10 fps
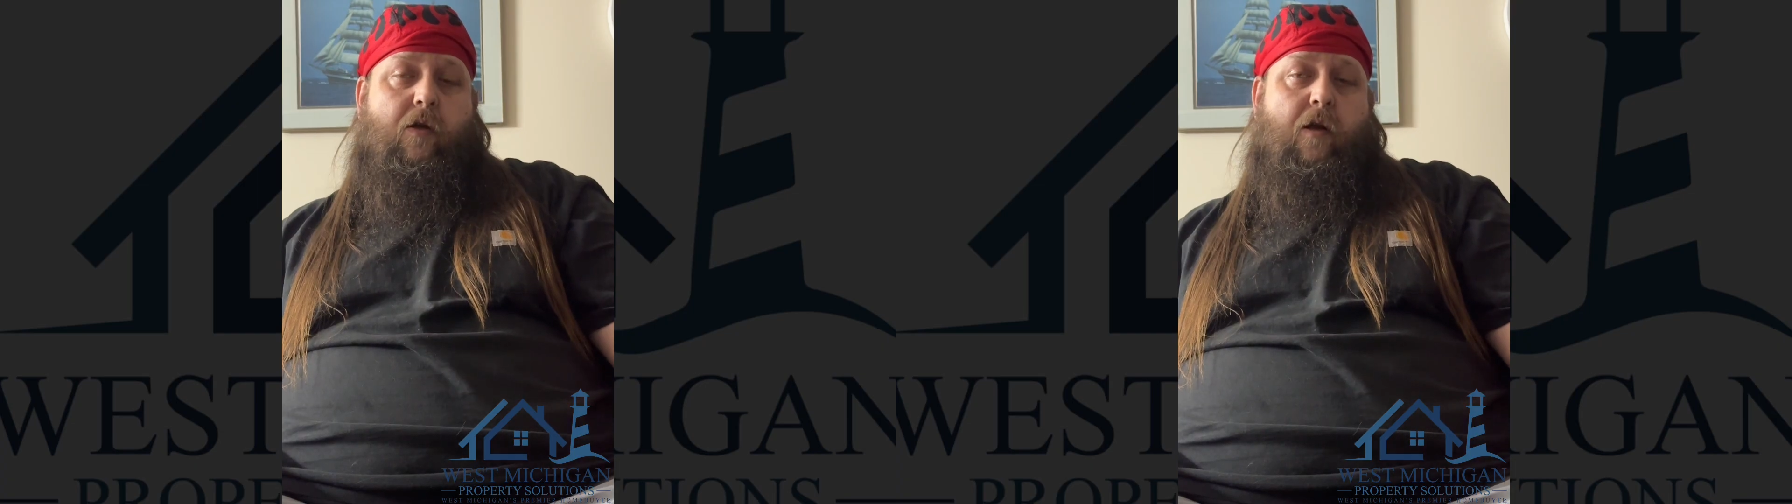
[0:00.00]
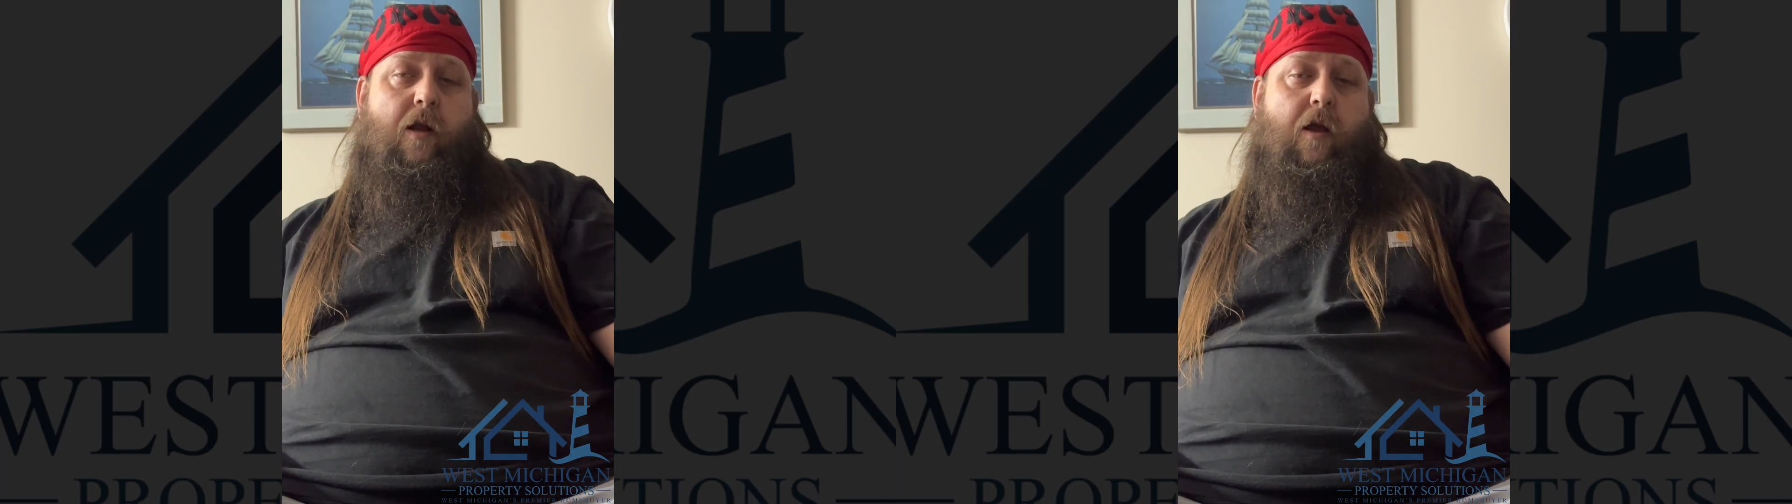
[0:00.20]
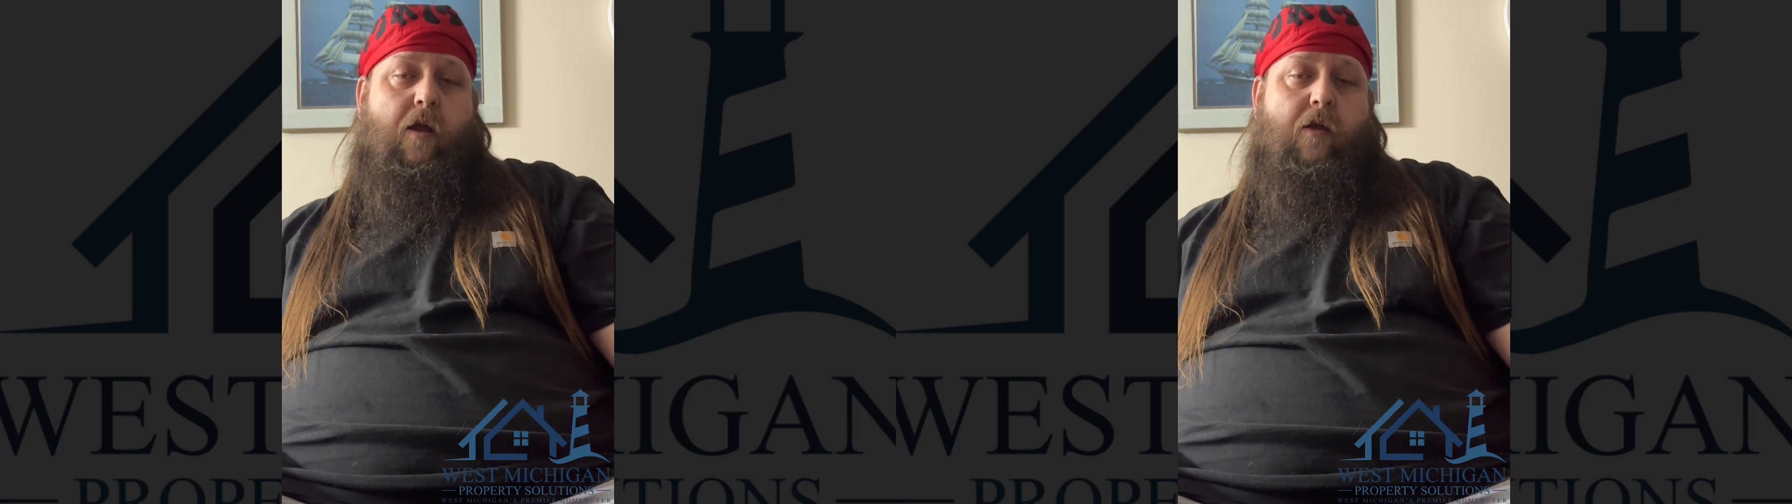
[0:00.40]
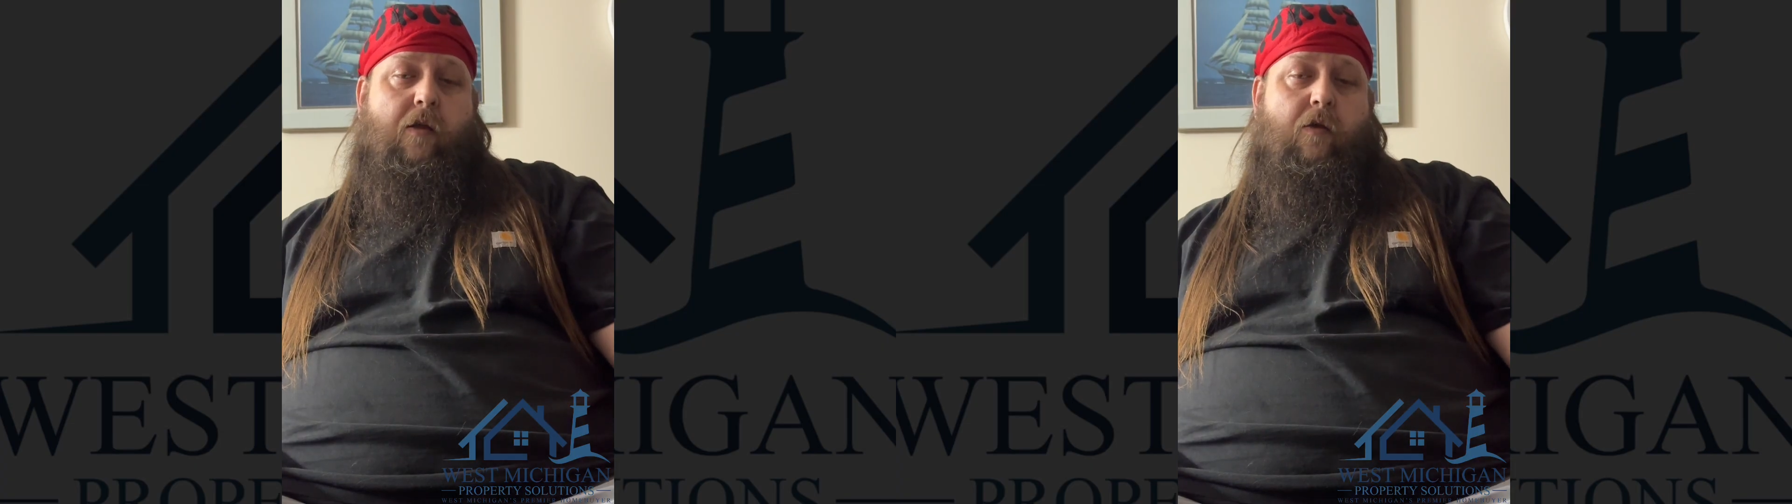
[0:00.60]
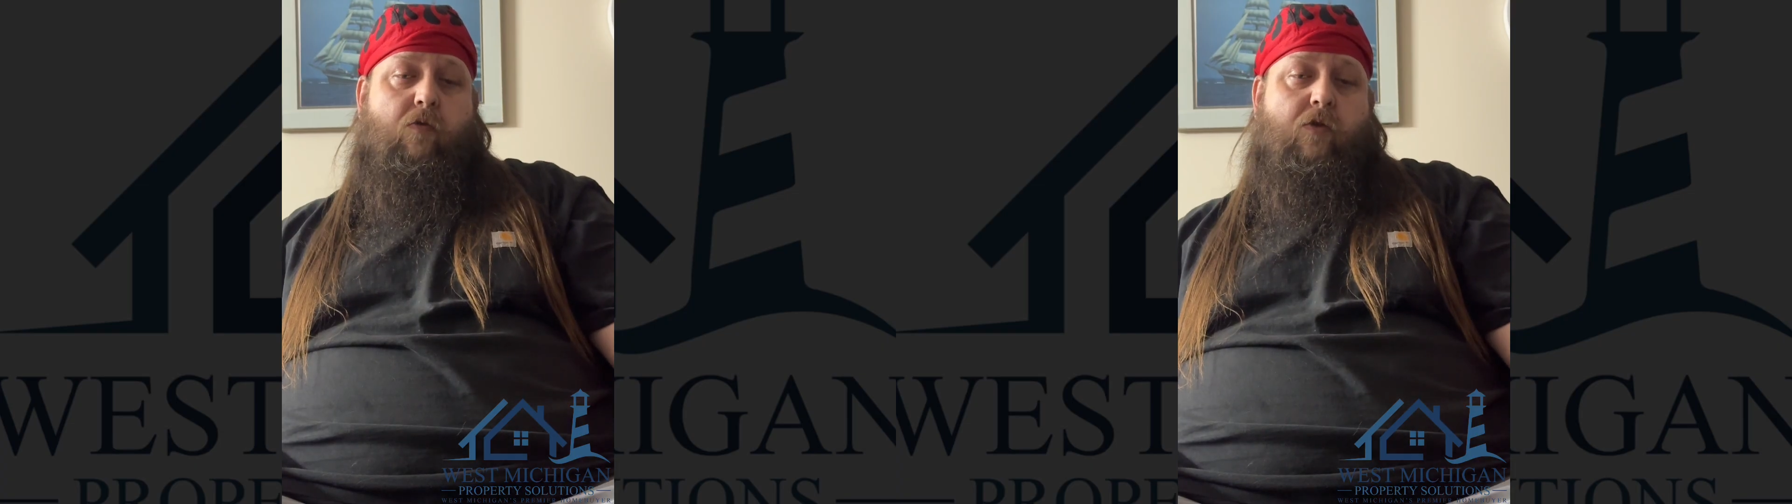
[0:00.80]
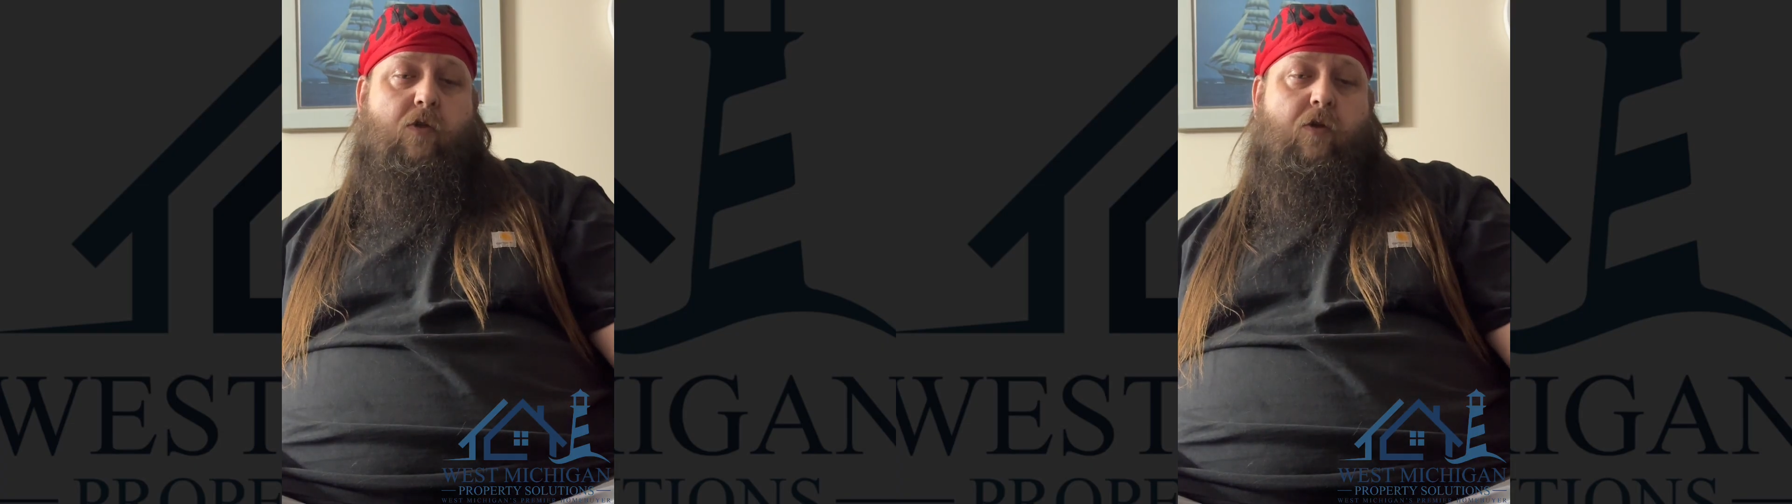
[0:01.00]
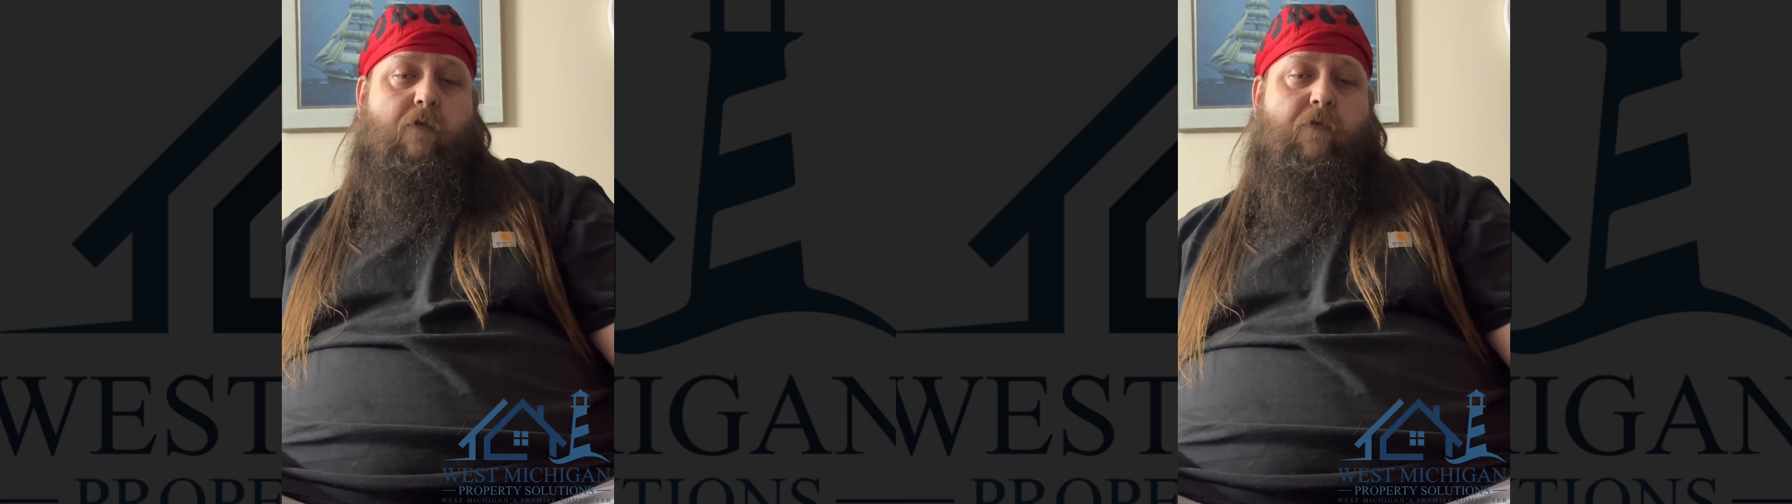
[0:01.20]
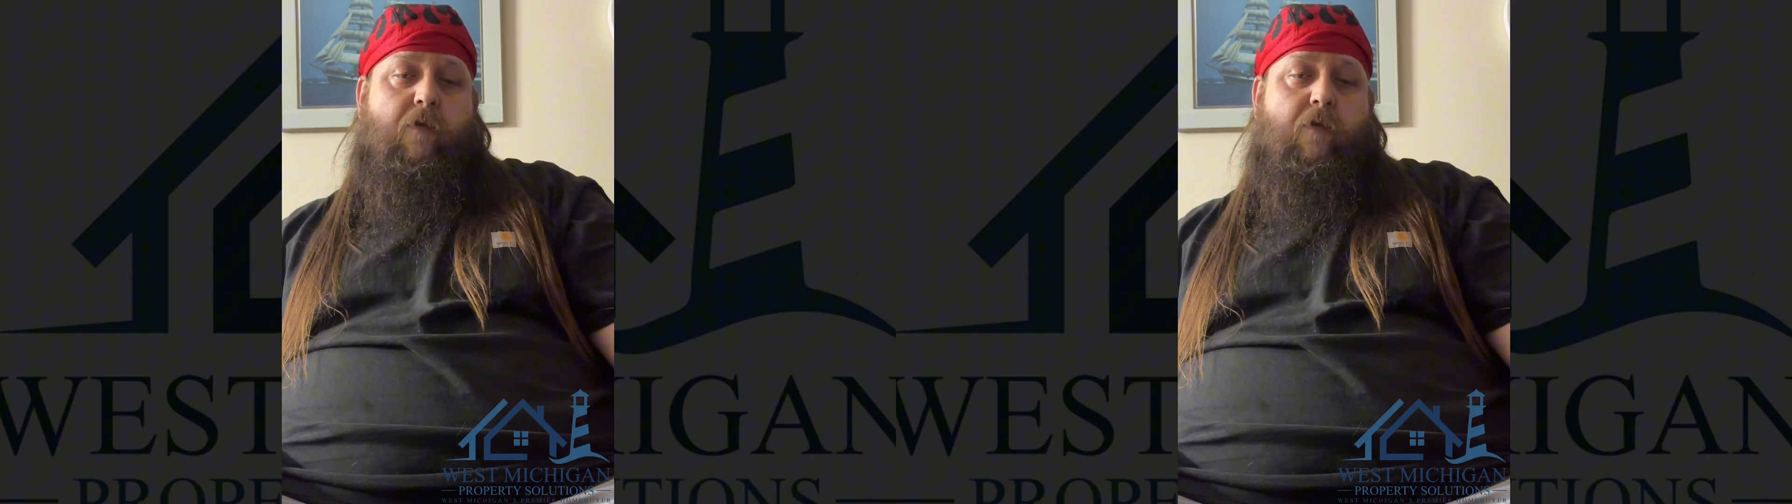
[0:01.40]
And I either was looking for